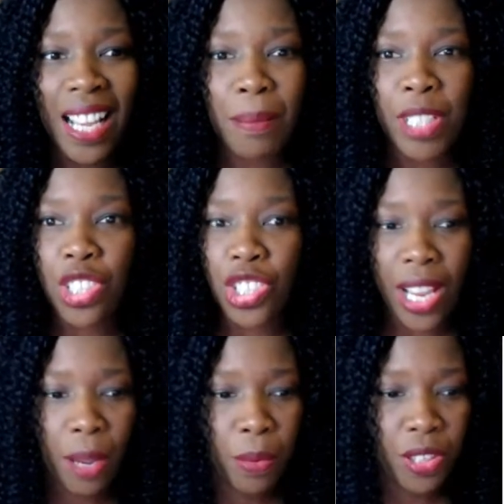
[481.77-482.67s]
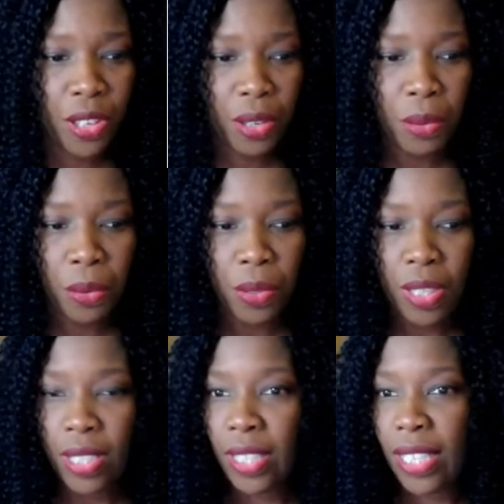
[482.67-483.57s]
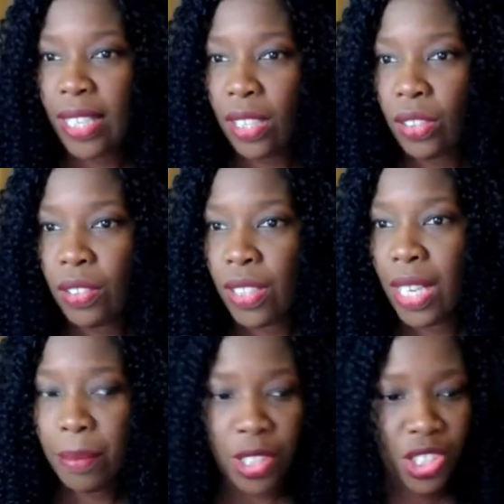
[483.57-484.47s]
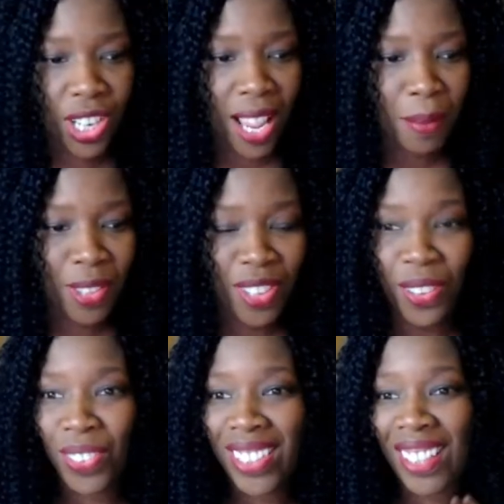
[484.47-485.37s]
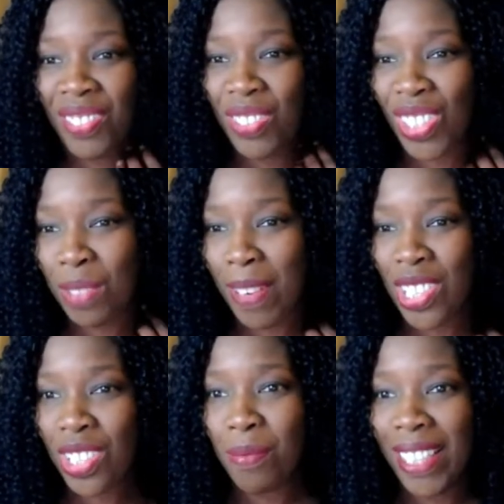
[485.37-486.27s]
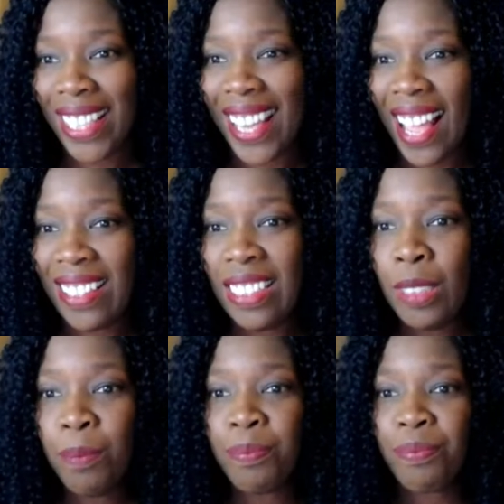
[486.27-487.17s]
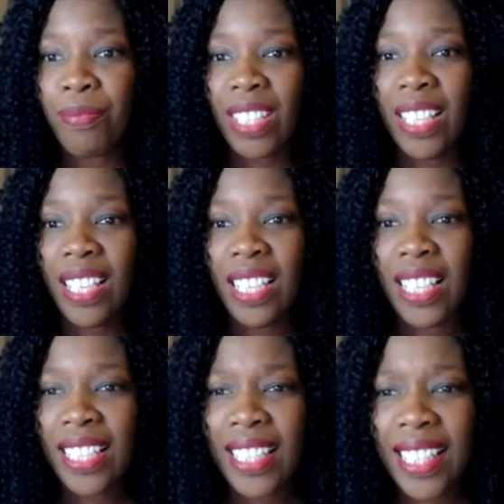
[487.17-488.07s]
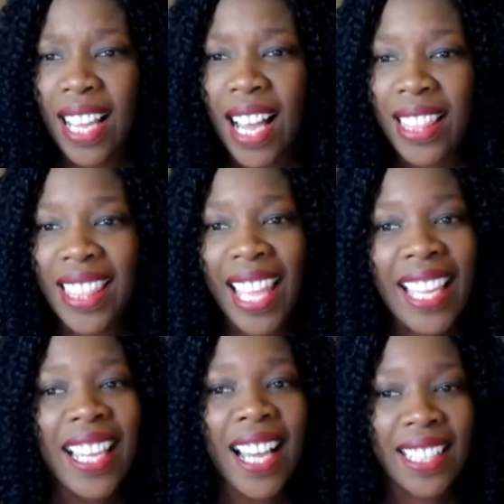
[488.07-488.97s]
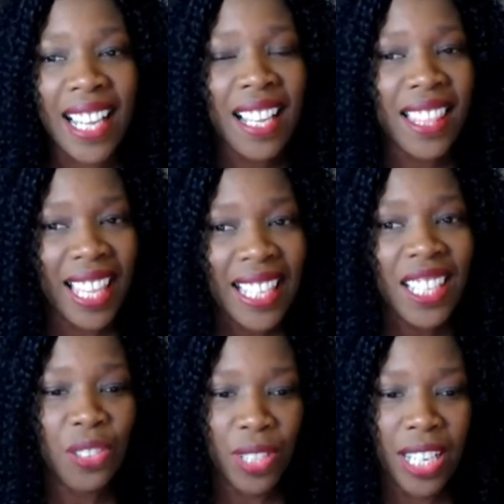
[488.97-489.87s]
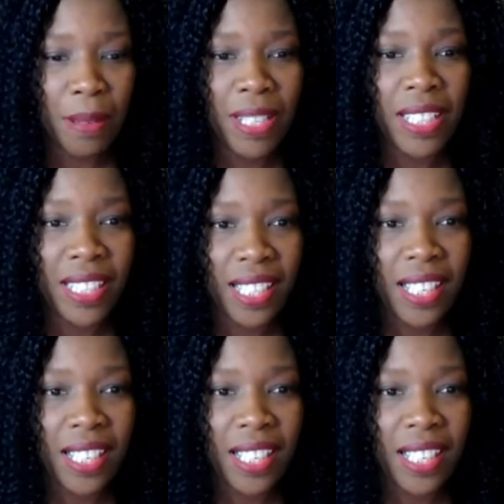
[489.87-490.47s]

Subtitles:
I'm going to share with you, hang on, I'm going to share with you, have you just mentioned me again? I think your name is